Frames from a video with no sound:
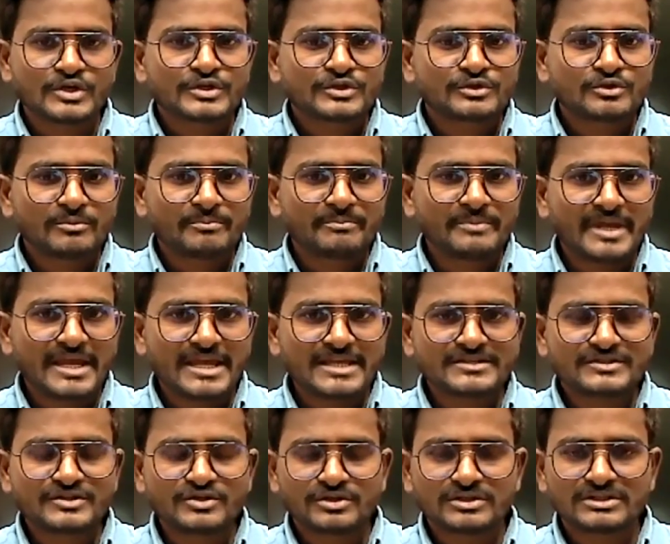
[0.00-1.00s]
So
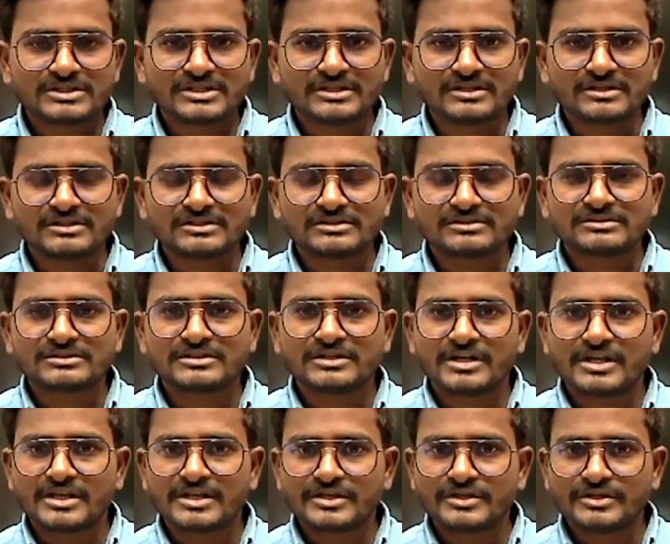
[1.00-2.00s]
based on the
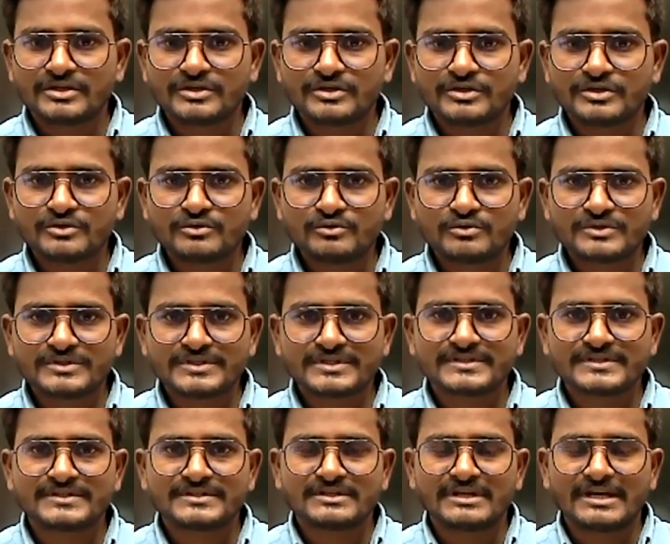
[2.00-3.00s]

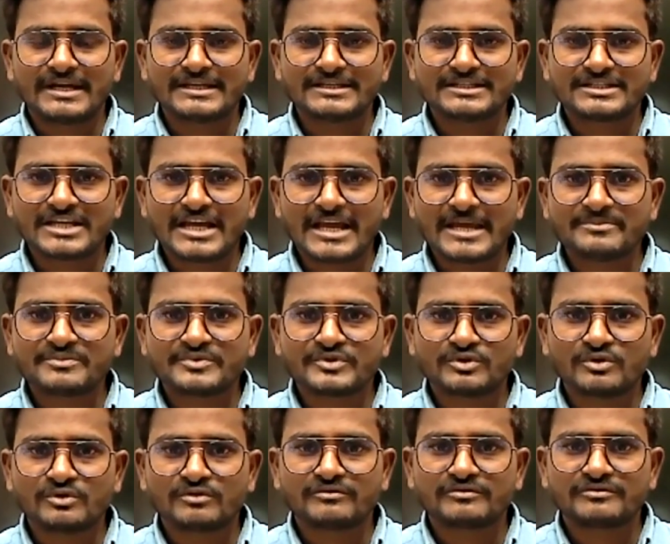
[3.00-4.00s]
uses and
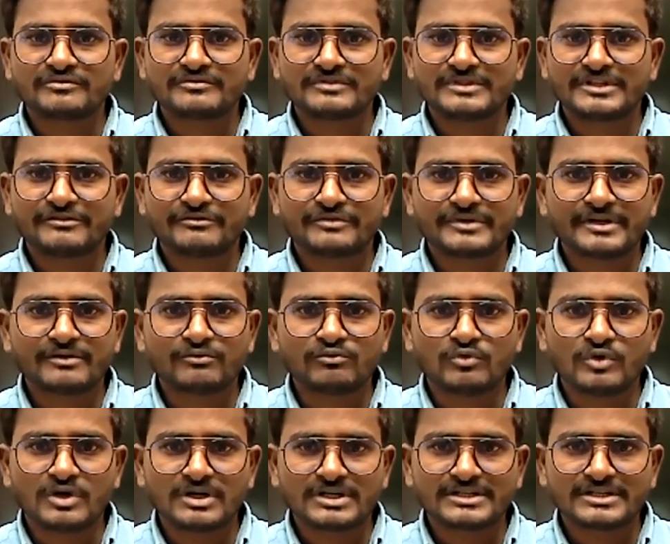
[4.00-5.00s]
types of different
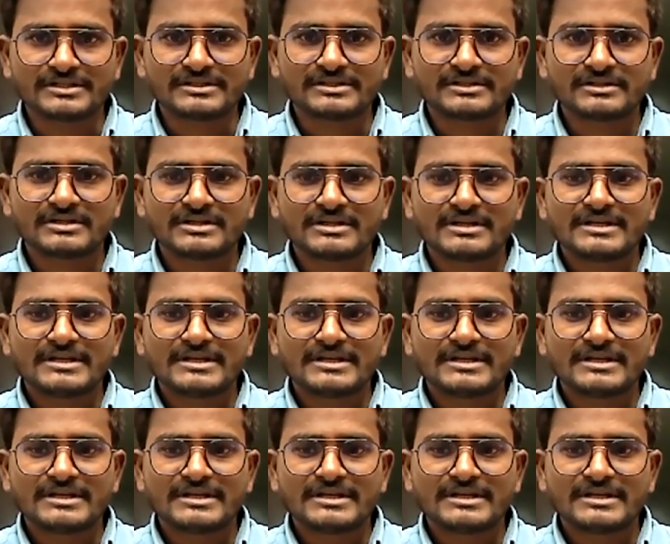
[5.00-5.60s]
water,